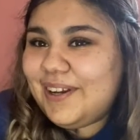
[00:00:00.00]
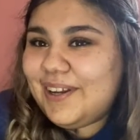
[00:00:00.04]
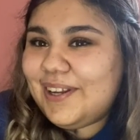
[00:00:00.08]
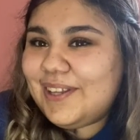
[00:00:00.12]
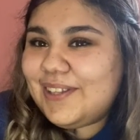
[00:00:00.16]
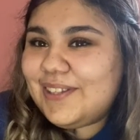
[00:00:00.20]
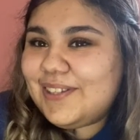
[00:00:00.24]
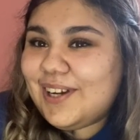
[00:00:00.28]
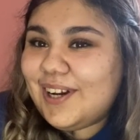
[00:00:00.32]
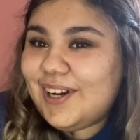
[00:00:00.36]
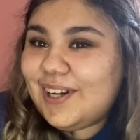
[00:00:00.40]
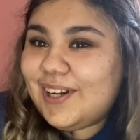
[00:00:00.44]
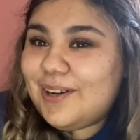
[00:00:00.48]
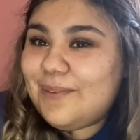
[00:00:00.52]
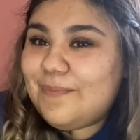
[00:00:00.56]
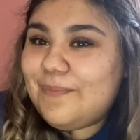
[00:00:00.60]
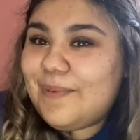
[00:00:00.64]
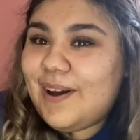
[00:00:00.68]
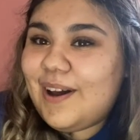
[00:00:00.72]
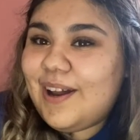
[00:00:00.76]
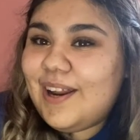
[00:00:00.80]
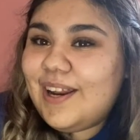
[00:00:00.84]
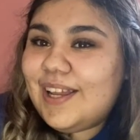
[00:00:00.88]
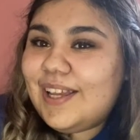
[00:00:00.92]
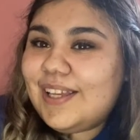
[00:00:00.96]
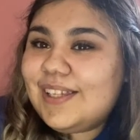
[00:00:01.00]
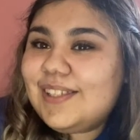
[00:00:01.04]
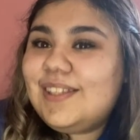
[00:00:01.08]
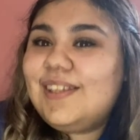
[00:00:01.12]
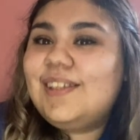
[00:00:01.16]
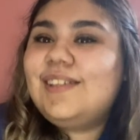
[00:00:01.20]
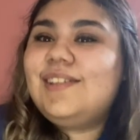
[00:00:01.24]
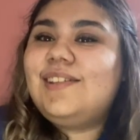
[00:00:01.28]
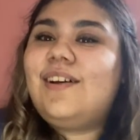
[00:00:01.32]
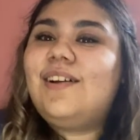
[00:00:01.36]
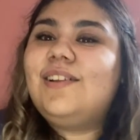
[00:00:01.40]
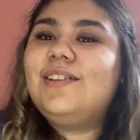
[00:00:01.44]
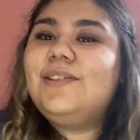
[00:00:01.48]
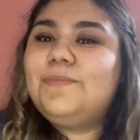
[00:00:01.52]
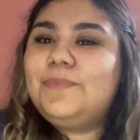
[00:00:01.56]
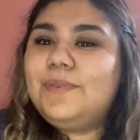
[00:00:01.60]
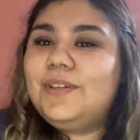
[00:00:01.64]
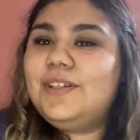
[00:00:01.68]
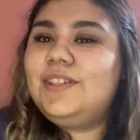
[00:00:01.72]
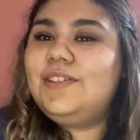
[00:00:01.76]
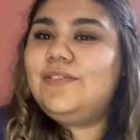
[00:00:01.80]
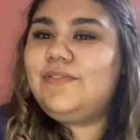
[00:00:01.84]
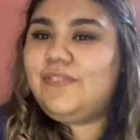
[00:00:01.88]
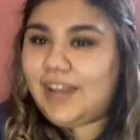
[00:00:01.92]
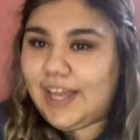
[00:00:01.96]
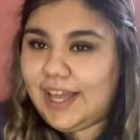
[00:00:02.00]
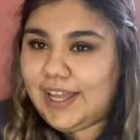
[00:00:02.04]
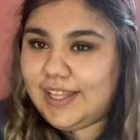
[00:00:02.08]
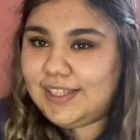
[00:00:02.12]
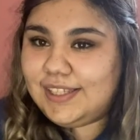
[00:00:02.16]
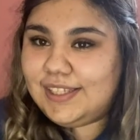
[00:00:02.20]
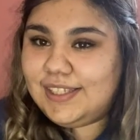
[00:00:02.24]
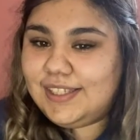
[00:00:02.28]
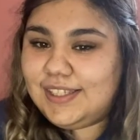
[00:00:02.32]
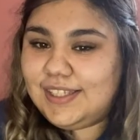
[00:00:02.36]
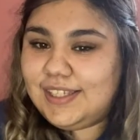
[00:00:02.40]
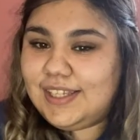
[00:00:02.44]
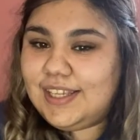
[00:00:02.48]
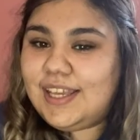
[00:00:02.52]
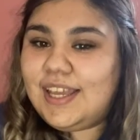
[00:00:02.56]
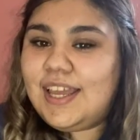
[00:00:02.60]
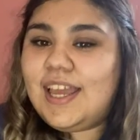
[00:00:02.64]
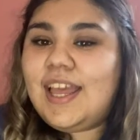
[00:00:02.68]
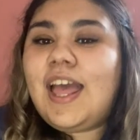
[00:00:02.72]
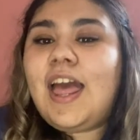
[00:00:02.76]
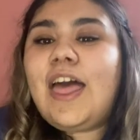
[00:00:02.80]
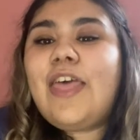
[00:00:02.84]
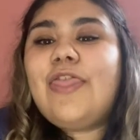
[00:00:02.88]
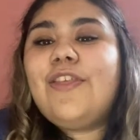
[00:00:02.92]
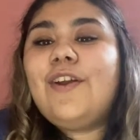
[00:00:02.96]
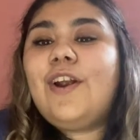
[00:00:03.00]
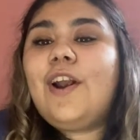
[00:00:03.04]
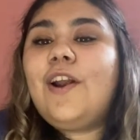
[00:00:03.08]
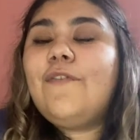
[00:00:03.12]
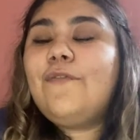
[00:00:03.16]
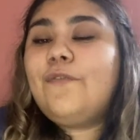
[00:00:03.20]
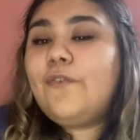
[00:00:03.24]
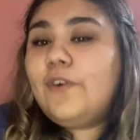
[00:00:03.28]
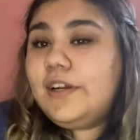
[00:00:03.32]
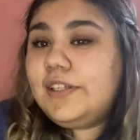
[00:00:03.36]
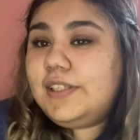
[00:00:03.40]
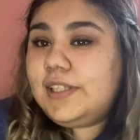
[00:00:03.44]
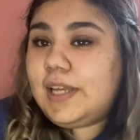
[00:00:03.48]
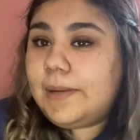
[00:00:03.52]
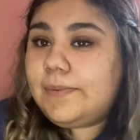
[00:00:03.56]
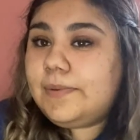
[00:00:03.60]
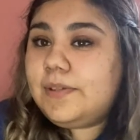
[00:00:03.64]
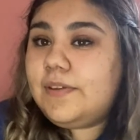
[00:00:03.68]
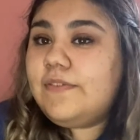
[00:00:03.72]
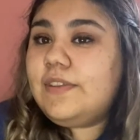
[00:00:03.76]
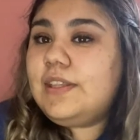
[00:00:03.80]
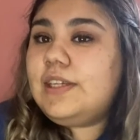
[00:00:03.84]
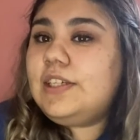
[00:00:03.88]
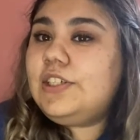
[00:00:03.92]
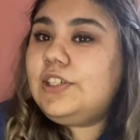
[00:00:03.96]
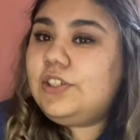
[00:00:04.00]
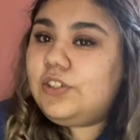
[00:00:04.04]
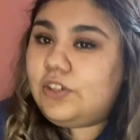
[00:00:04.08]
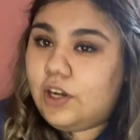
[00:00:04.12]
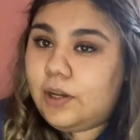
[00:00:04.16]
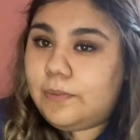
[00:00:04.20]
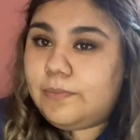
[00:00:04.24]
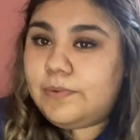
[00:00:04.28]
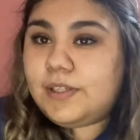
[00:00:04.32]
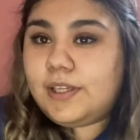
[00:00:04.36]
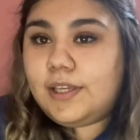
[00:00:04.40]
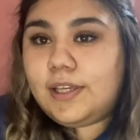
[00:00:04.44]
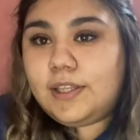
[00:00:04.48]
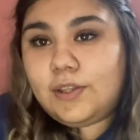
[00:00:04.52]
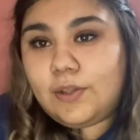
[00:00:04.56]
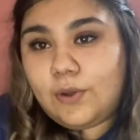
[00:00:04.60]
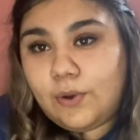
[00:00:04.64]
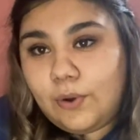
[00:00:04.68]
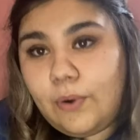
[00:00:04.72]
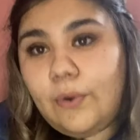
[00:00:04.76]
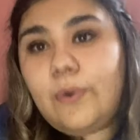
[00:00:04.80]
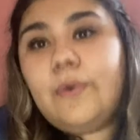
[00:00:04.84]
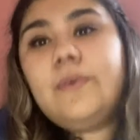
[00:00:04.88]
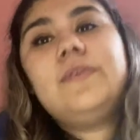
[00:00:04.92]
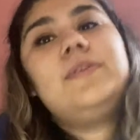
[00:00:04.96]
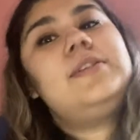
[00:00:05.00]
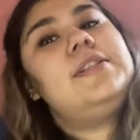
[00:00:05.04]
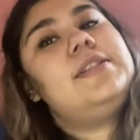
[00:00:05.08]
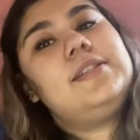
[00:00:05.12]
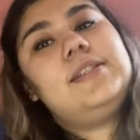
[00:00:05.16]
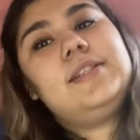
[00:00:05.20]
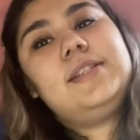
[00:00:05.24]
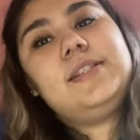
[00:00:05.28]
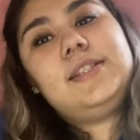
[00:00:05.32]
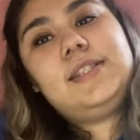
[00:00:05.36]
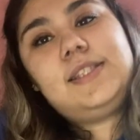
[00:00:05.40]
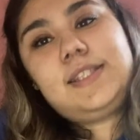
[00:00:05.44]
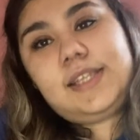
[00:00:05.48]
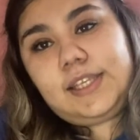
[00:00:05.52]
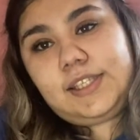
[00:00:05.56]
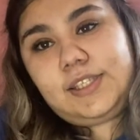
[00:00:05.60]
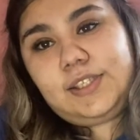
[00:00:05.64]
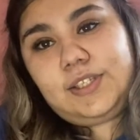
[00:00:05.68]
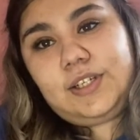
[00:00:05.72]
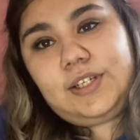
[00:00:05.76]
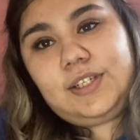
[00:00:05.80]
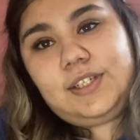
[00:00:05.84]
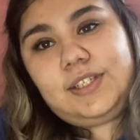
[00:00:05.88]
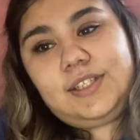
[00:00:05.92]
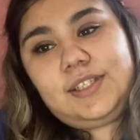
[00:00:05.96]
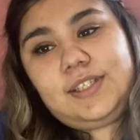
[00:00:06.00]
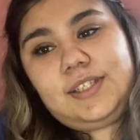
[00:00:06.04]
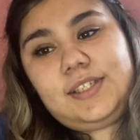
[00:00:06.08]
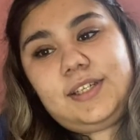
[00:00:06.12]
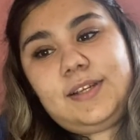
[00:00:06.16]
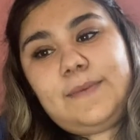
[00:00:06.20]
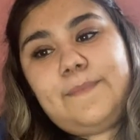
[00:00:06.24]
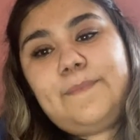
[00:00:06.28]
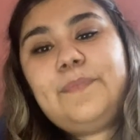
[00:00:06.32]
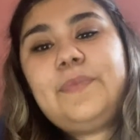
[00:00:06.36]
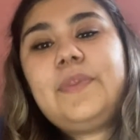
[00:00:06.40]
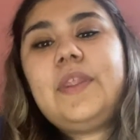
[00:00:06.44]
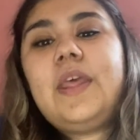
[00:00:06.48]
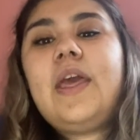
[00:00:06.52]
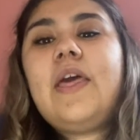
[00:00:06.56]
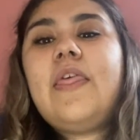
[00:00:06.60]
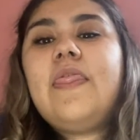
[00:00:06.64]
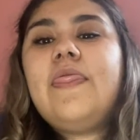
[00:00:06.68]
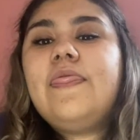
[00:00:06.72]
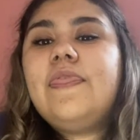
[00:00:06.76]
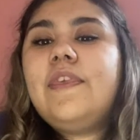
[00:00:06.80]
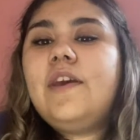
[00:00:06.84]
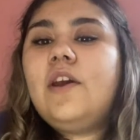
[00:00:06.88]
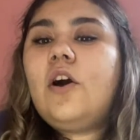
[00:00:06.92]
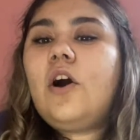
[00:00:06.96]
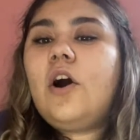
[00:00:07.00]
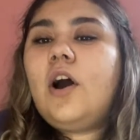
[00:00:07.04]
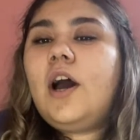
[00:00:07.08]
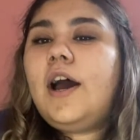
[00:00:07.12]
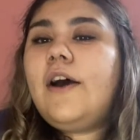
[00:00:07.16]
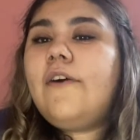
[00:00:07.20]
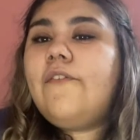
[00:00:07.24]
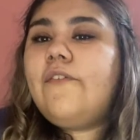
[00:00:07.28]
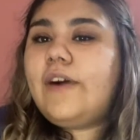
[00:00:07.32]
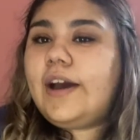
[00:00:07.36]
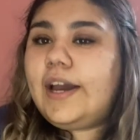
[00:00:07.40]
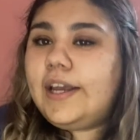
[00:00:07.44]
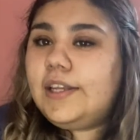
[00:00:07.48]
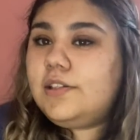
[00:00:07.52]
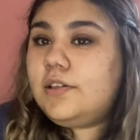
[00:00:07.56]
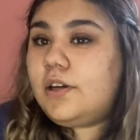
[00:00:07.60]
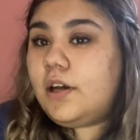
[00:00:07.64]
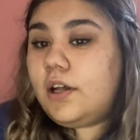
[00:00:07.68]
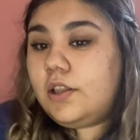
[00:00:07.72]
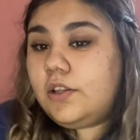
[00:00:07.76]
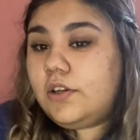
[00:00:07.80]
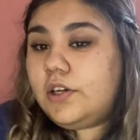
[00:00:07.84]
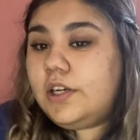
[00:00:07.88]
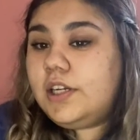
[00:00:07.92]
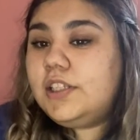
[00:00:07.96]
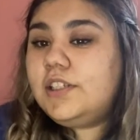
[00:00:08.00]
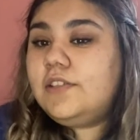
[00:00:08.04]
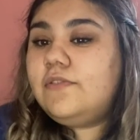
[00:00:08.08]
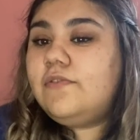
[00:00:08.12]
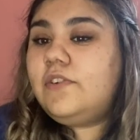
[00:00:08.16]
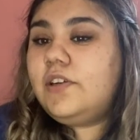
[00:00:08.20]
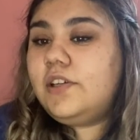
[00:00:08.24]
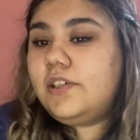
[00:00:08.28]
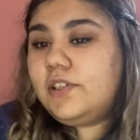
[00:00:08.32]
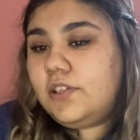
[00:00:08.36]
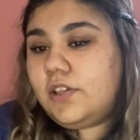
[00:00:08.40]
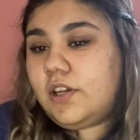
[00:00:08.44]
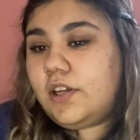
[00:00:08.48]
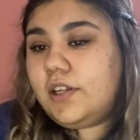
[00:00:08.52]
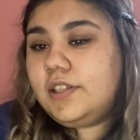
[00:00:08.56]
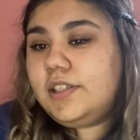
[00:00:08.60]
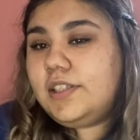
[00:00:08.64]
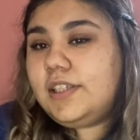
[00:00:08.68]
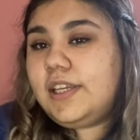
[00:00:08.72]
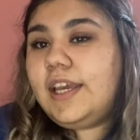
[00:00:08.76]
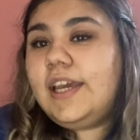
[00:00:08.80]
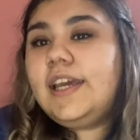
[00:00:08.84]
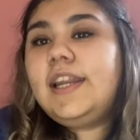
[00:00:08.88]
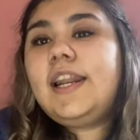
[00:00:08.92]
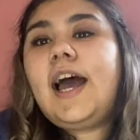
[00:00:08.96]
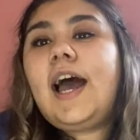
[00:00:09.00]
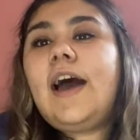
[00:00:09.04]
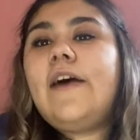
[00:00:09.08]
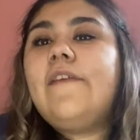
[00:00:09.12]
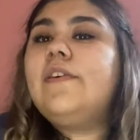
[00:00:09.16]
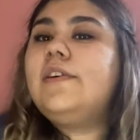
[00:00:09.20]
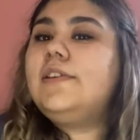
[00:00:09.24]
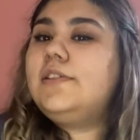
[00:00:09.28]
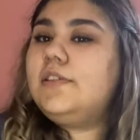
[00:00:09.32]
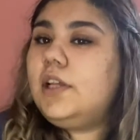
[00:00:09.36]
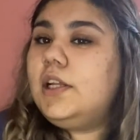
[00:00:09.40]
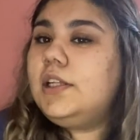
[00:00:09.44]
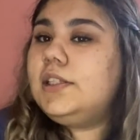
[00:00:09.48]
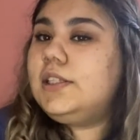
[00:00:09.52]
to talk about is the saltbush flats. There are 4 types of these shrubs in the whole desert. They all have high tolerance for salt and have a salty